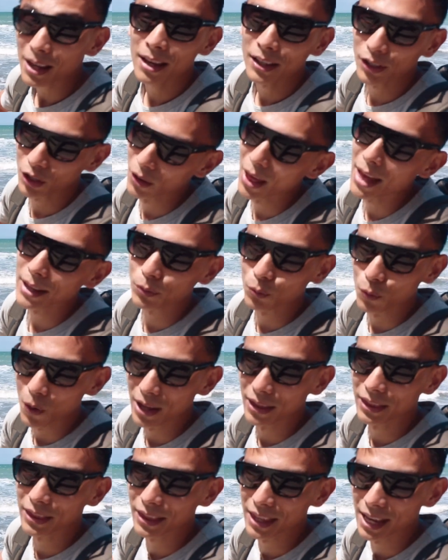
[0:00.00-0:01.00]
So that's
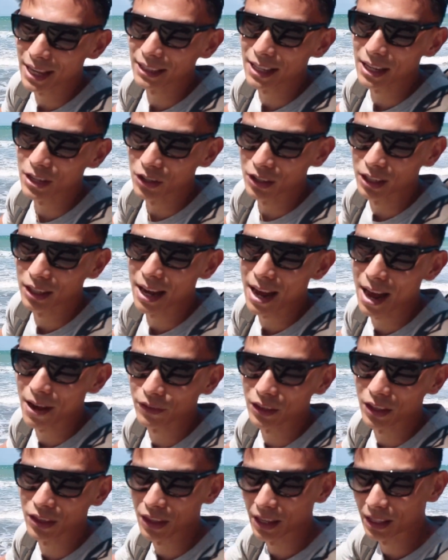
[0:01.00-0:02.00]
one thing that you're gonna have
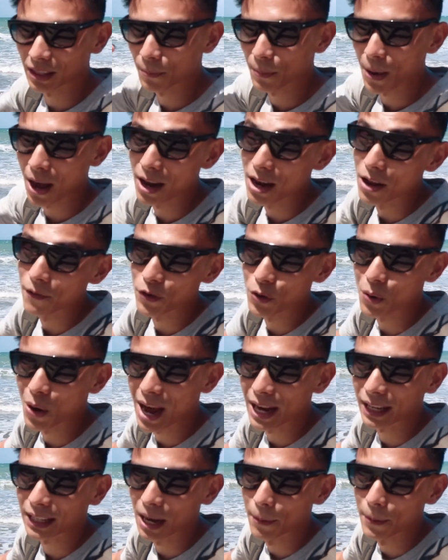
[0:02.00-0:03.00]
to think about if you
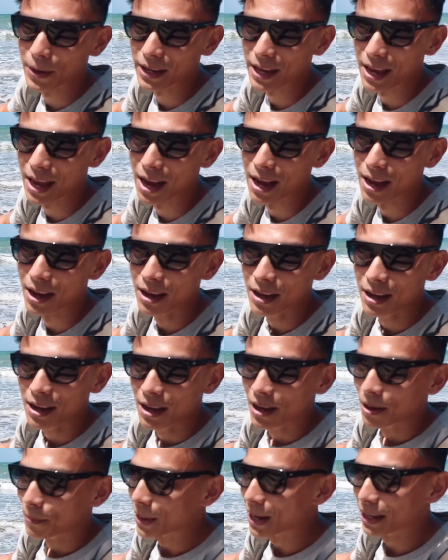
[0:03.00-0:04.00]
are coming here.
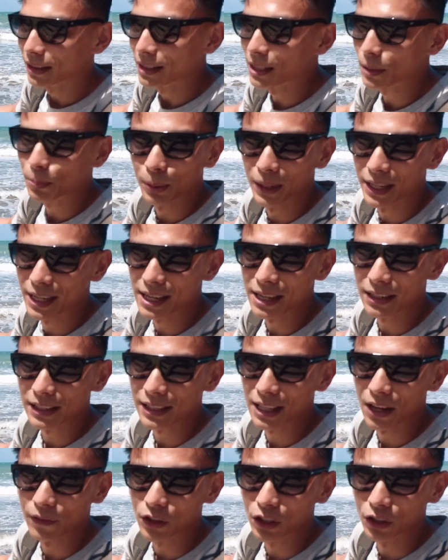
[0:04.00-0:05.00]
But there's plenty of
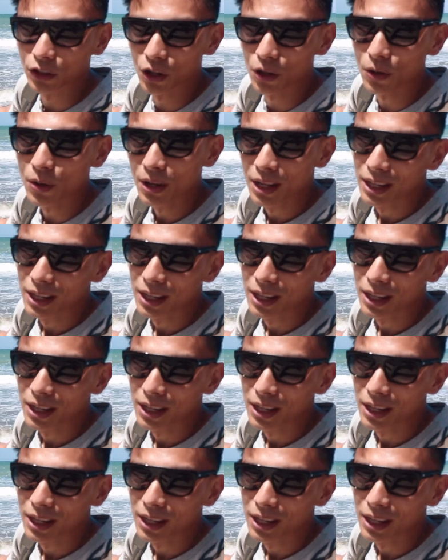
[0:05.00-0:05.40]
stuff to do.